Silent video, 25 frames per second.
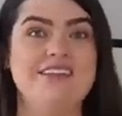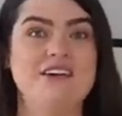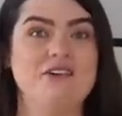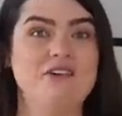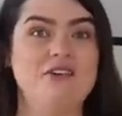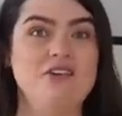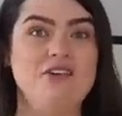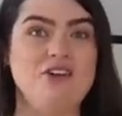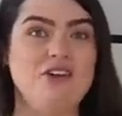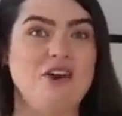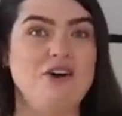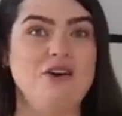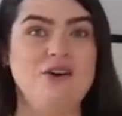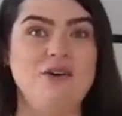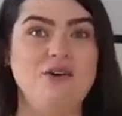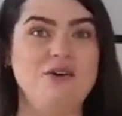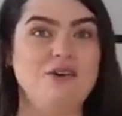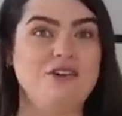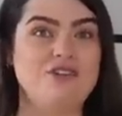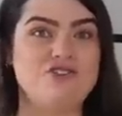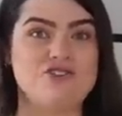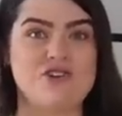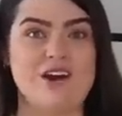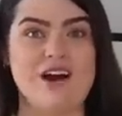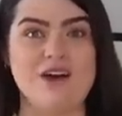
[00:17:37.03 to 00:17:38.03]
There are
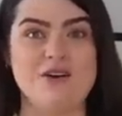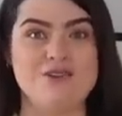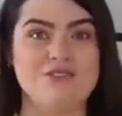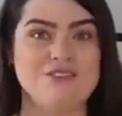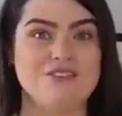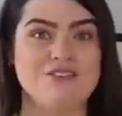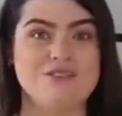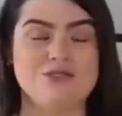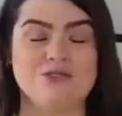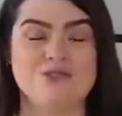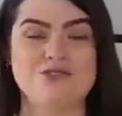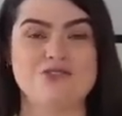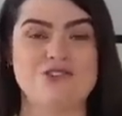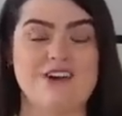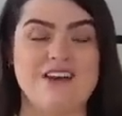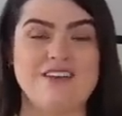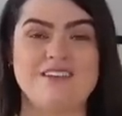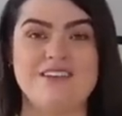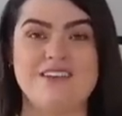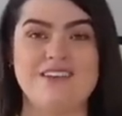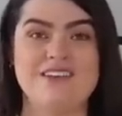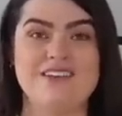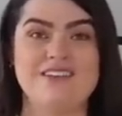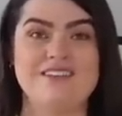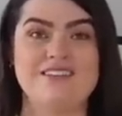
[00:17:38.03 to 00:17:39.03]
no trousers or
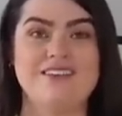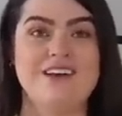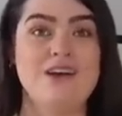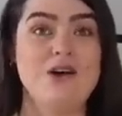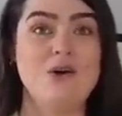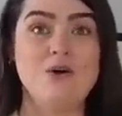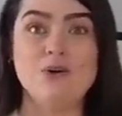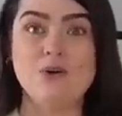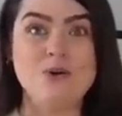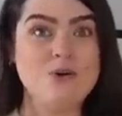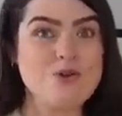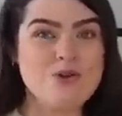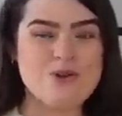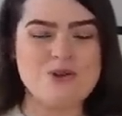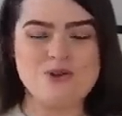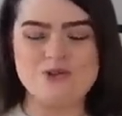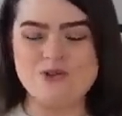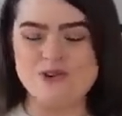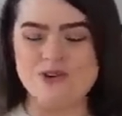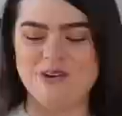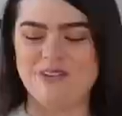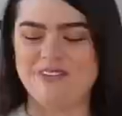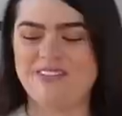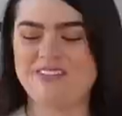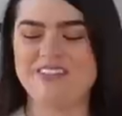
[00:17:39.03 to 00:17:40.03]
dresses or
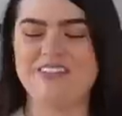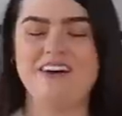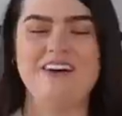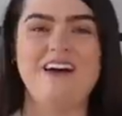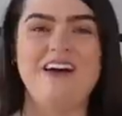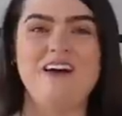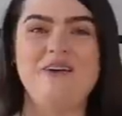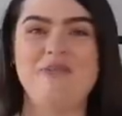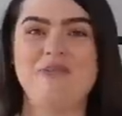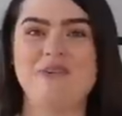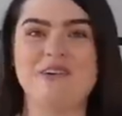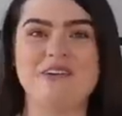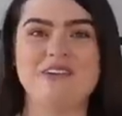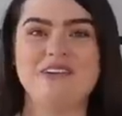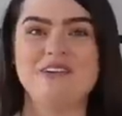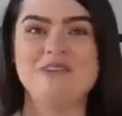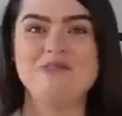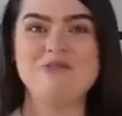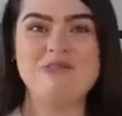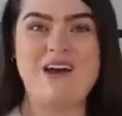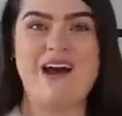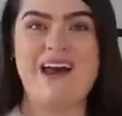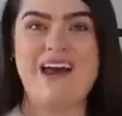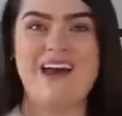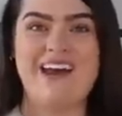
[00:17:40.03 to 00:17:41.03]
shorts that I
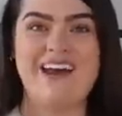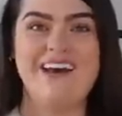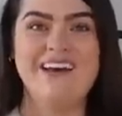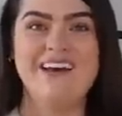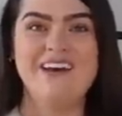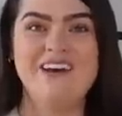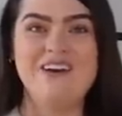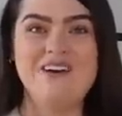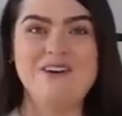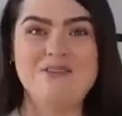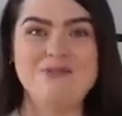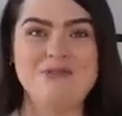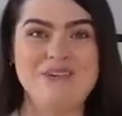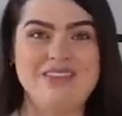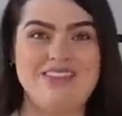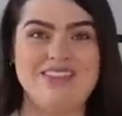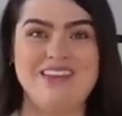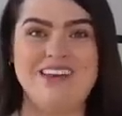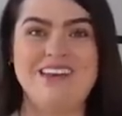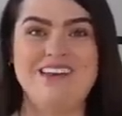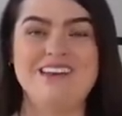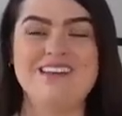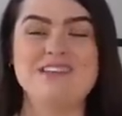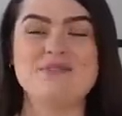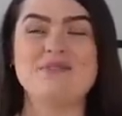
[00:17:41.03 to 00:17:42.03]
wouldn't wear with
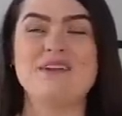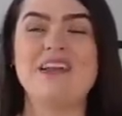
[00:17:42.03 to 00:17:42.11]
these.